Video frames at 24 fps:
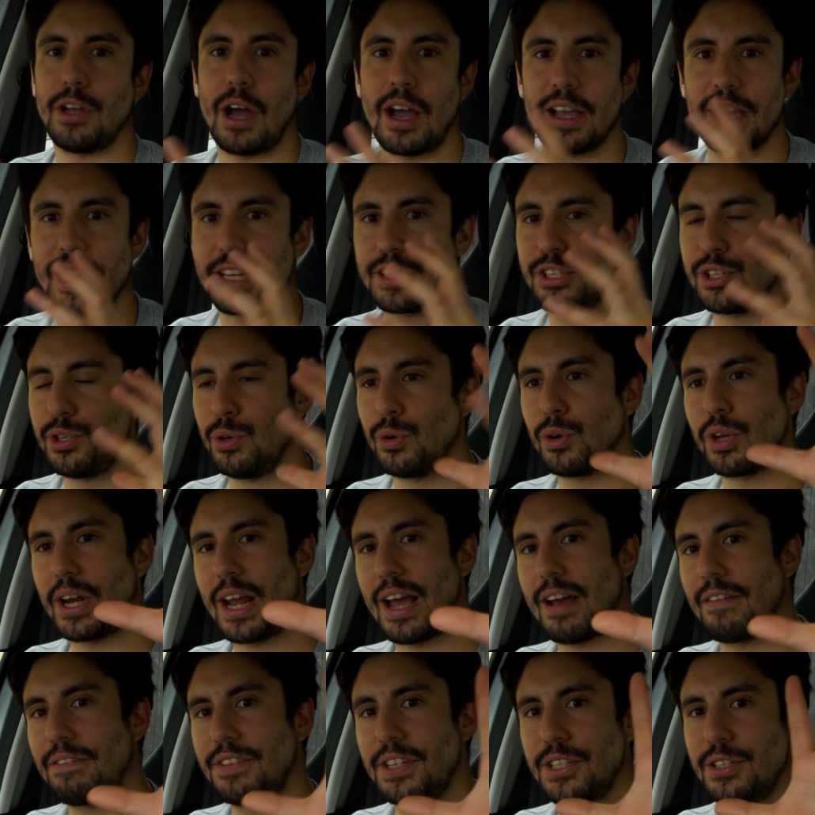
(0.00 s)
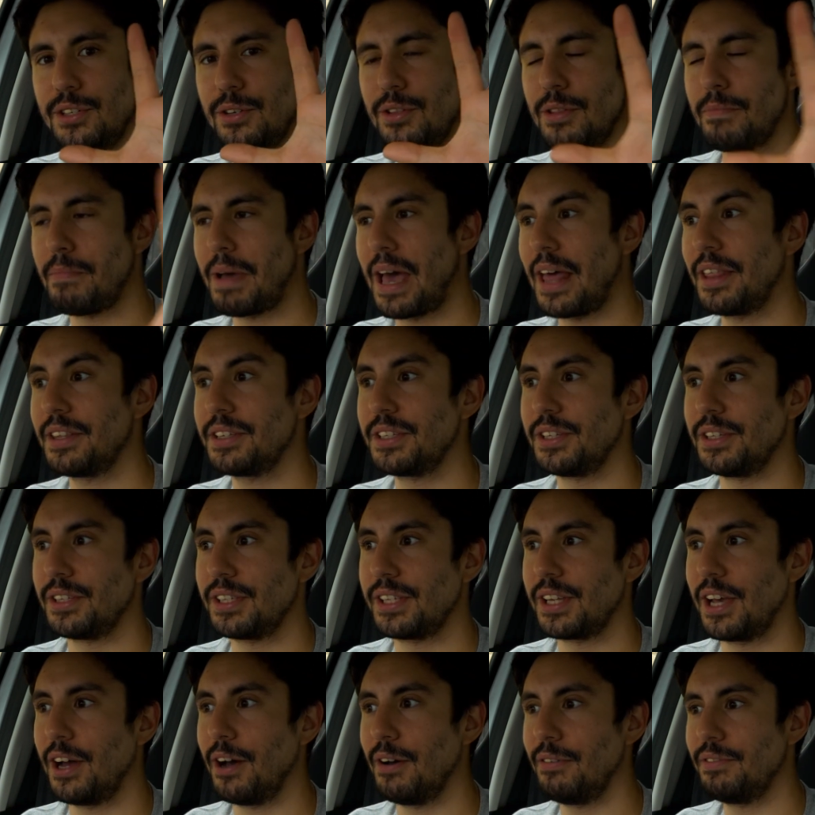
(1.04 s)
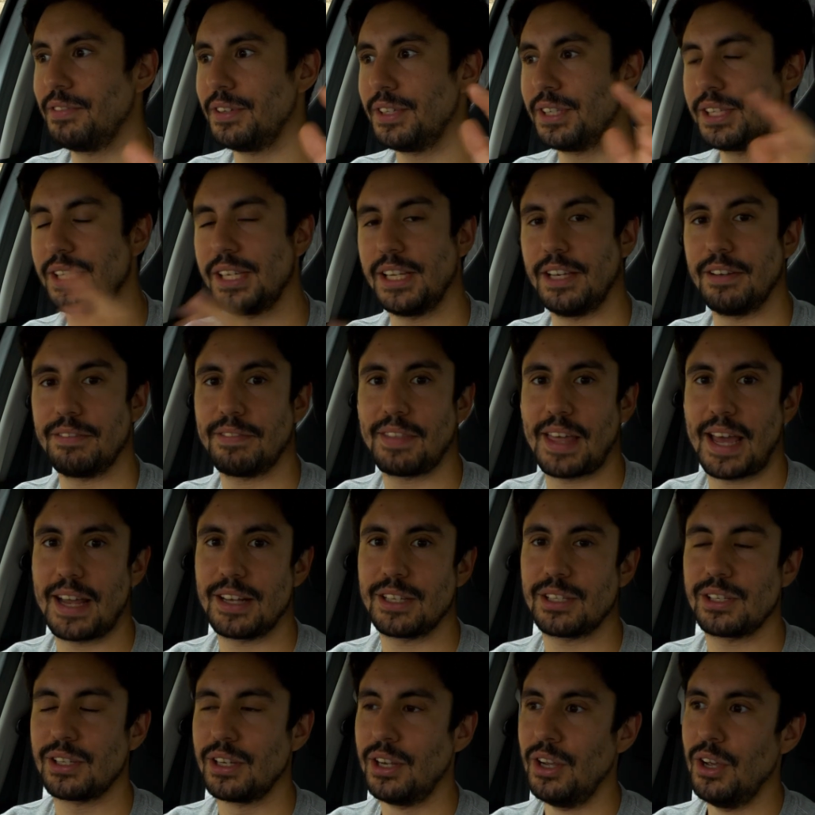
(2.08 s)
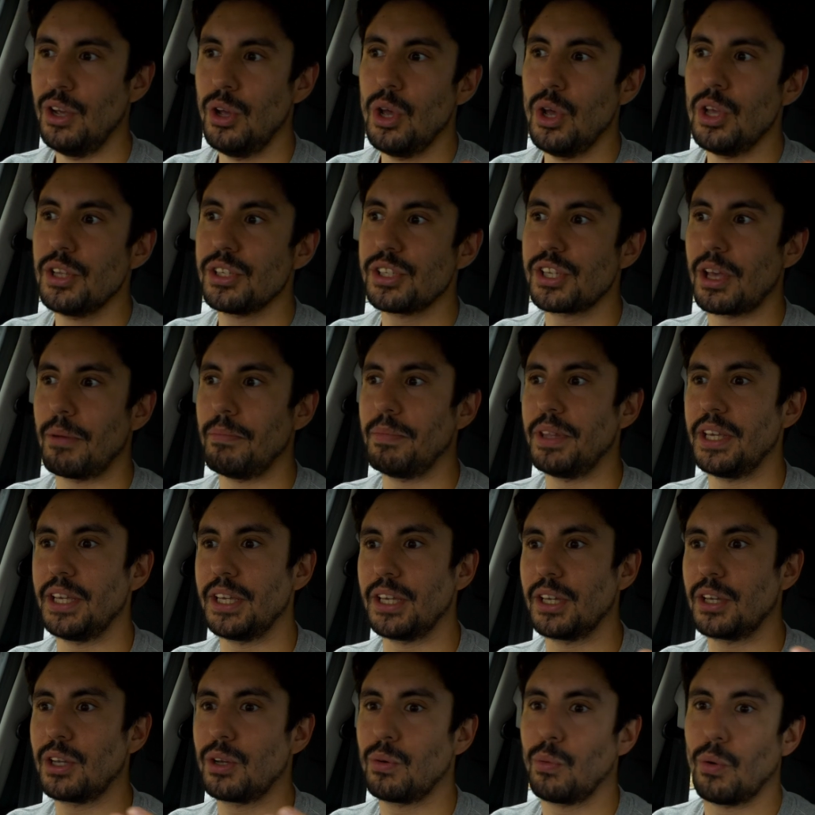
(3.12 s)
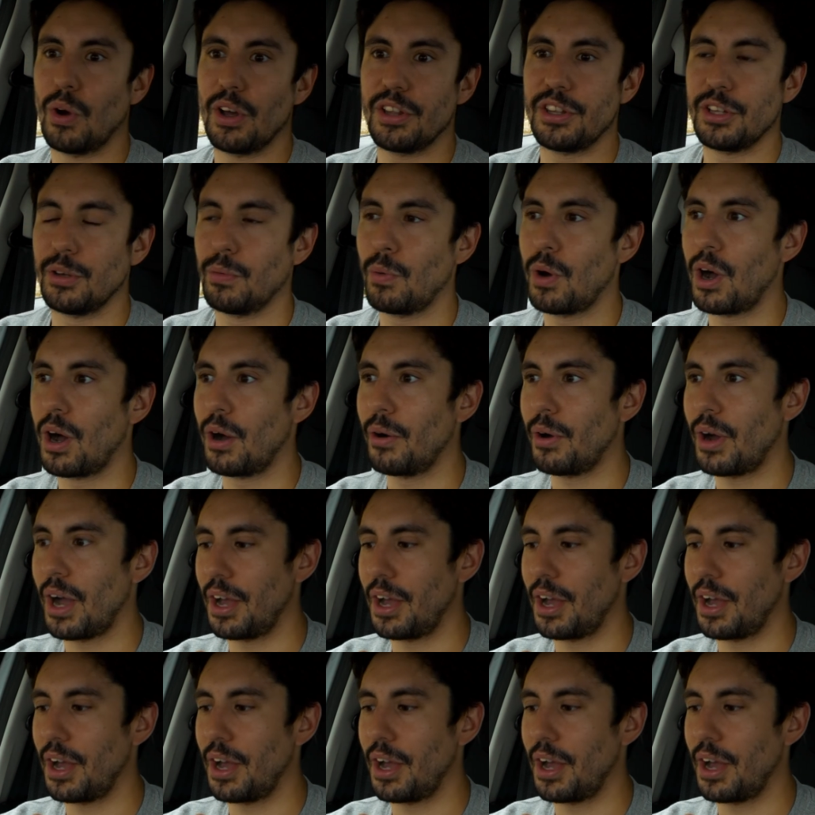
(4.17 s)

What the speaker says: I guess you're gonna have to do the maths yourself and see if that's something worth your while.